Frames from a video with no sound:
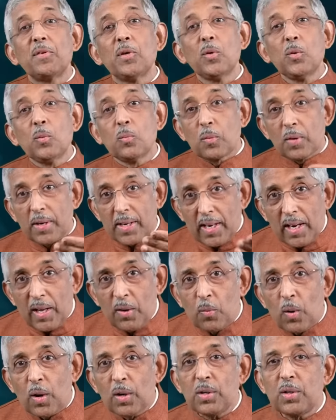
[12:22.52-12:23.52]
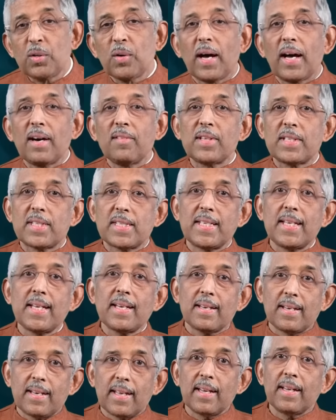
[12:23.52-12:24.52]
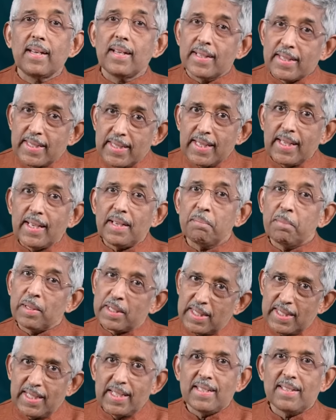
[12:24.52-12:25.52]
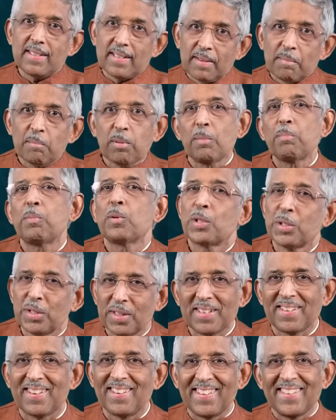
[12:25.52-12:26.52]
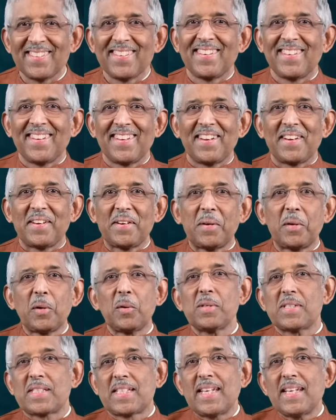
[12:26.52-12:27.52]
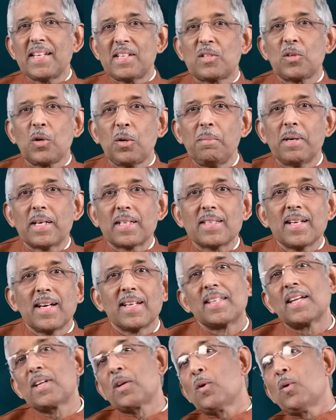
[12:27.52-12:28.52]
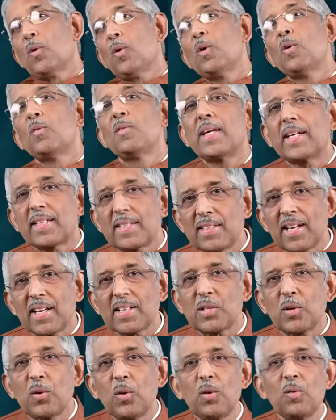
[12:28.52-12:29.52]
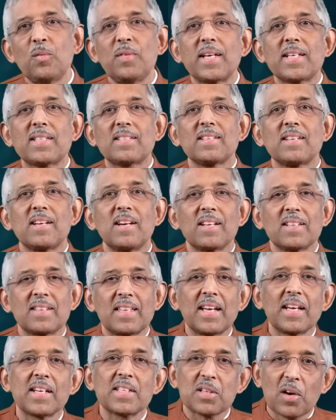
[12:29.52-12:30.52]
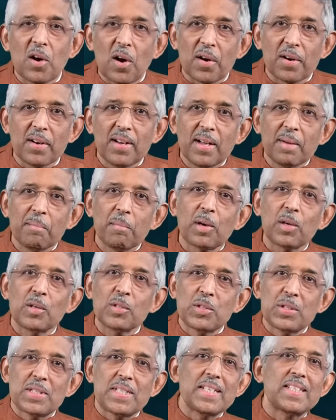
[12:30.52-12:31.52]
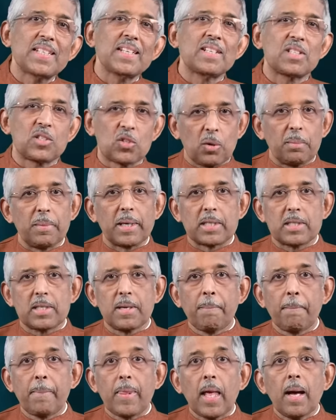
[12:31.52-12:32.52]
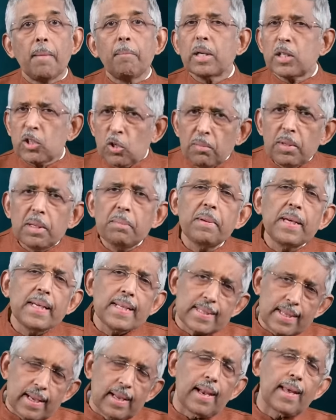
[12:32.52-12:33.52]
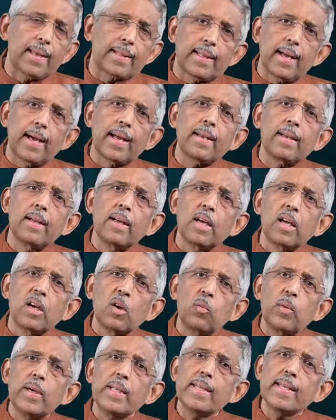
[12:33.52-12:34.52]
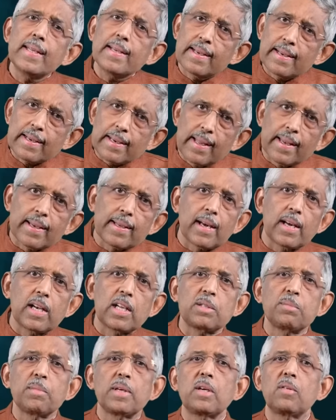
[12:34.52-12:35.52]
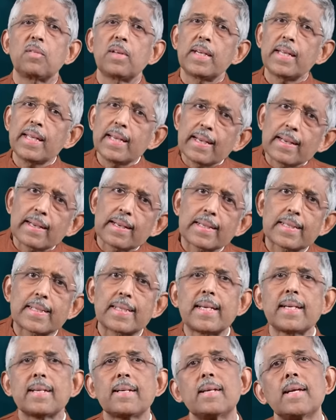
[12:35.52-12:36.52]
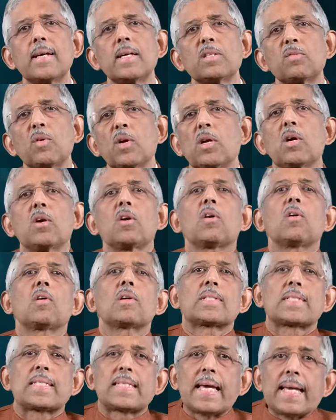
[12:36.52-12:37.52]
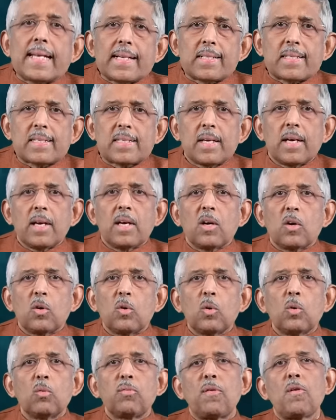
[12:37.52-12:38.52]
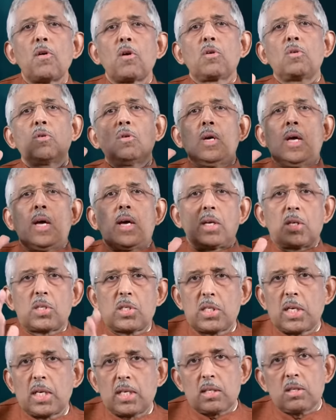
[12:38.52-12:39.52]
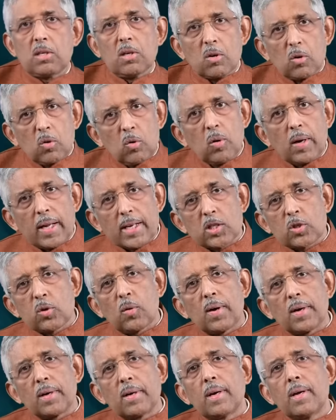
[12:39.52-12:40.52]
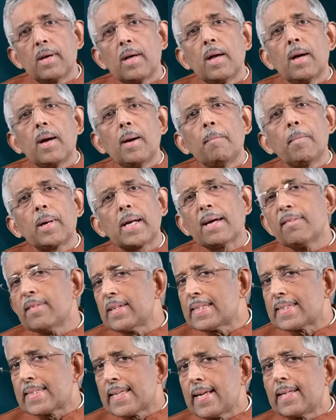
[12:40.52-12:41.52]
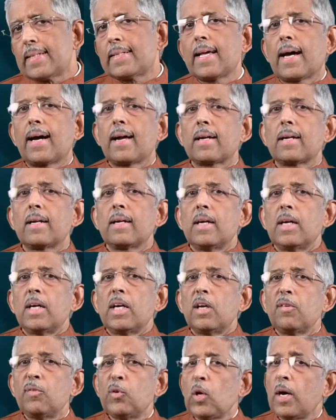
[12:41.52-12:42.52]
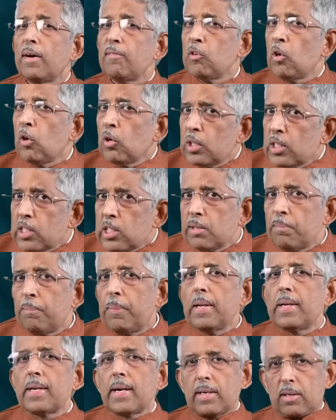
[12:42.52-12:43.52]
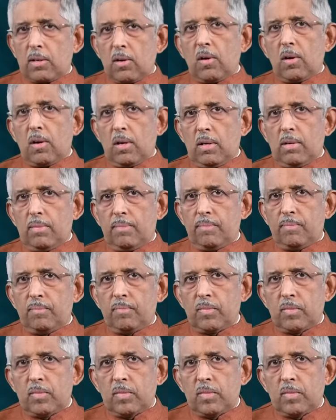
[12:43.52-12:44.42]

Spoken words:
if you really want to have a cheat day, cheat but cheat proportionately. Don't cheat so much that your whole week's thing is gone because you cheated so much. But human beings are like that. We need little encouragement. We need little cheat days. We are not all saints who follow a strict rule and so on. But having said that, if you have no discipline at all,